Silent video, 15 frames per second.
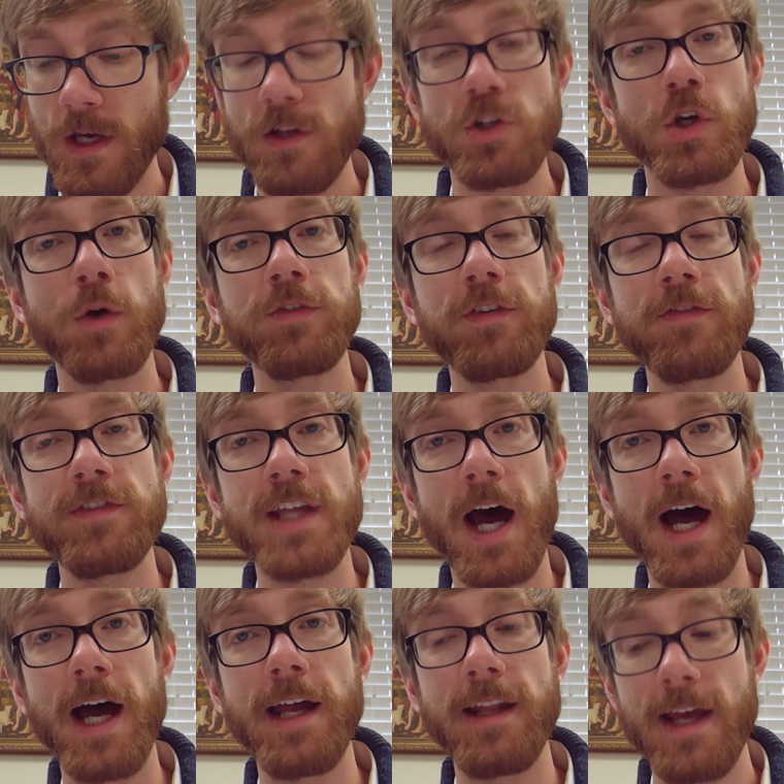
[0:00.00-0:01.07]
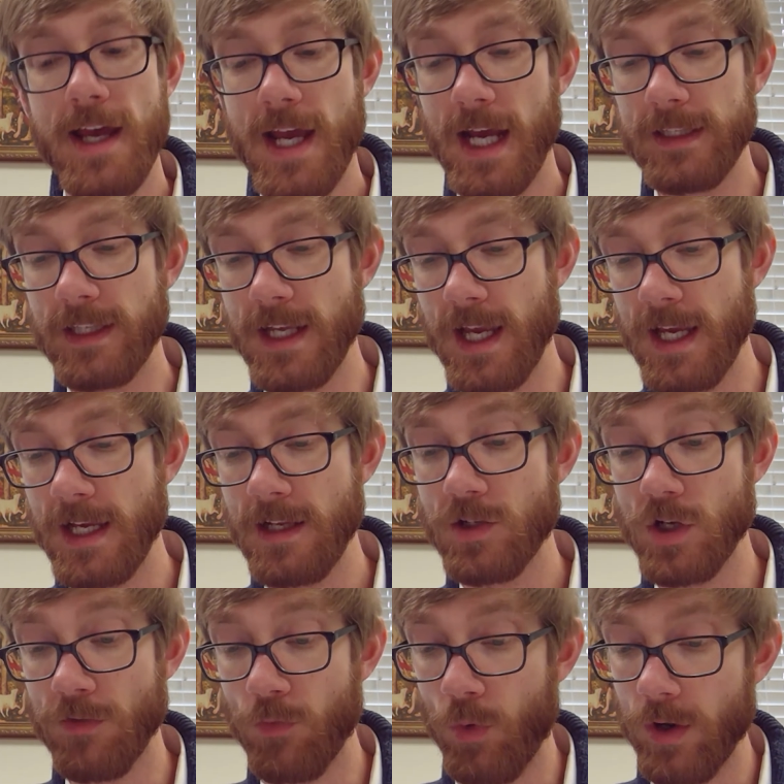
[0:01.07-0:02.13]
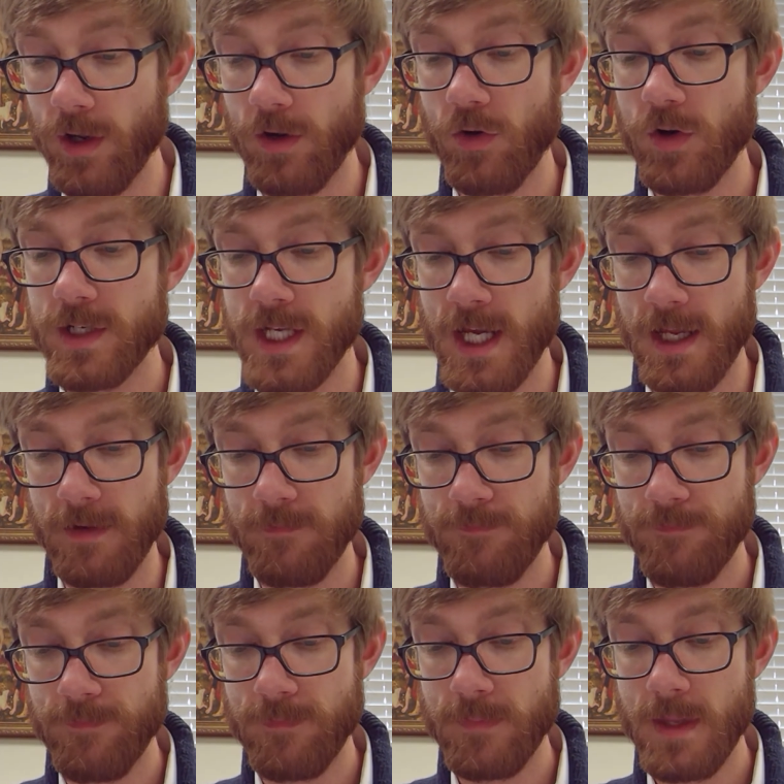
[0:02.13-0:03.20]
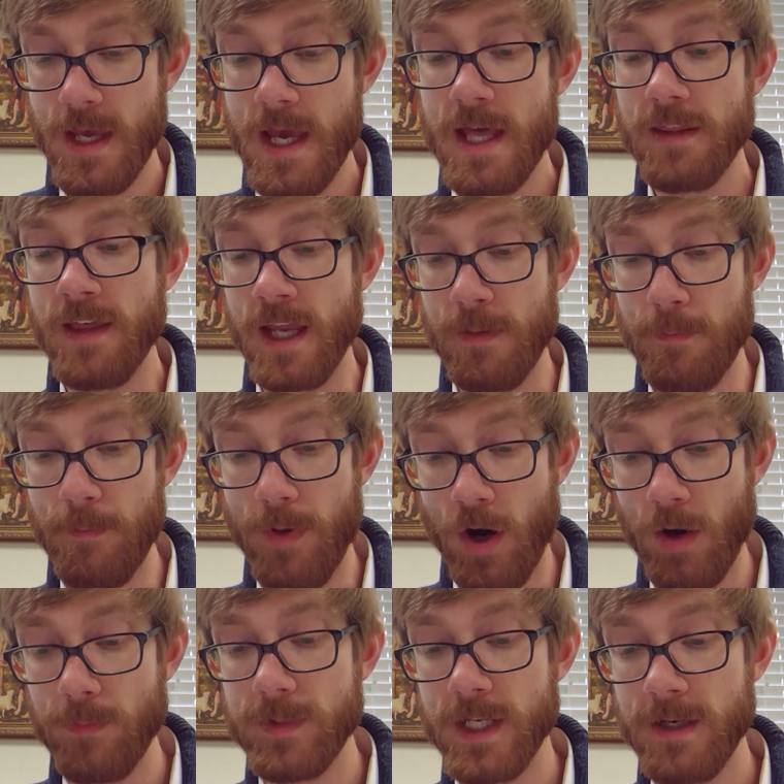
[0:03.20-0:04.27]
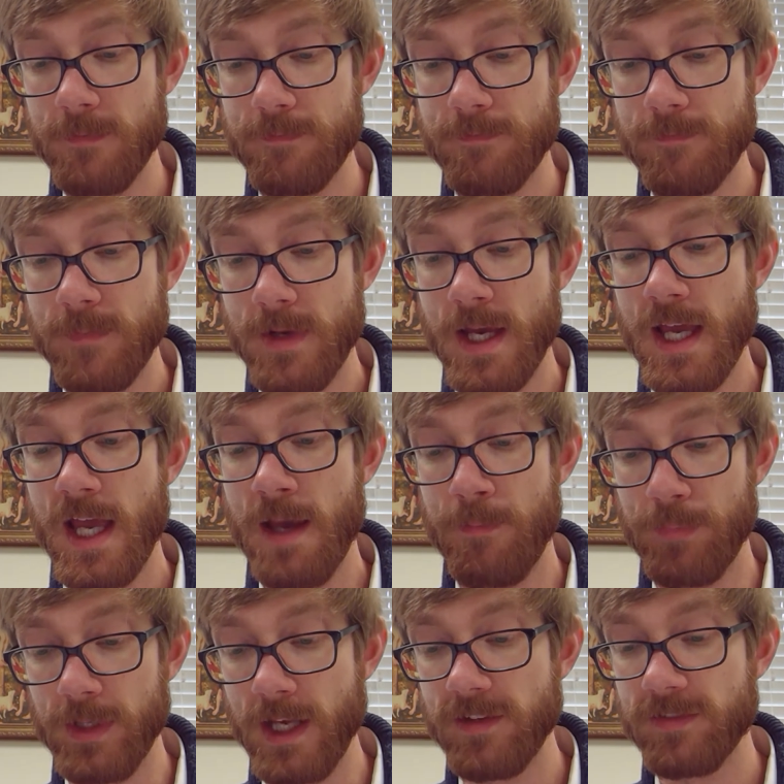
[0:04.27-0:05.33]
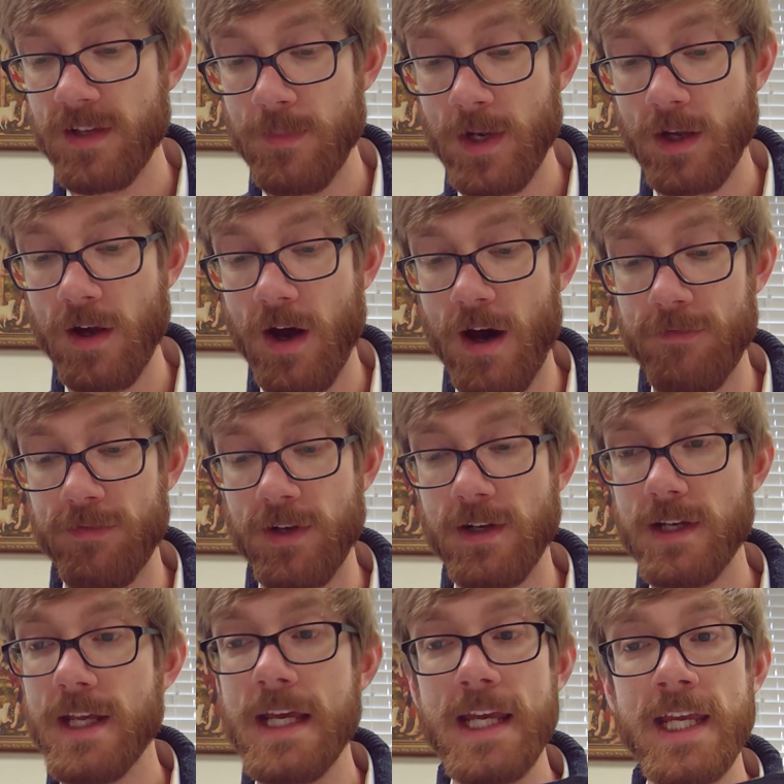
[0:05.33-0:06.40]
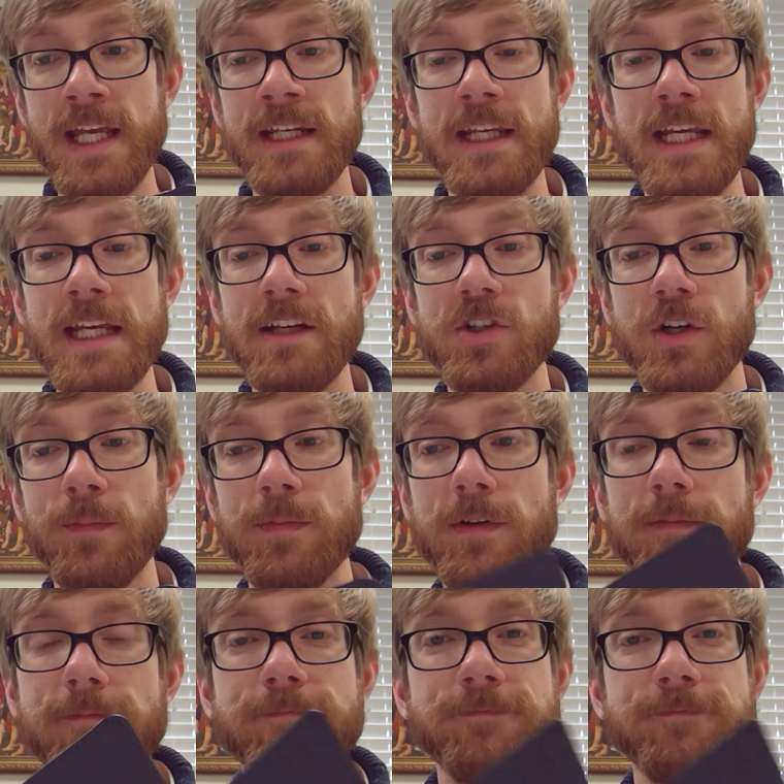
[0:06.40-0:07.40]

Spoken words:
Joseph died at the age of 110. They embalmed him and placed him in a coffin in Egypt."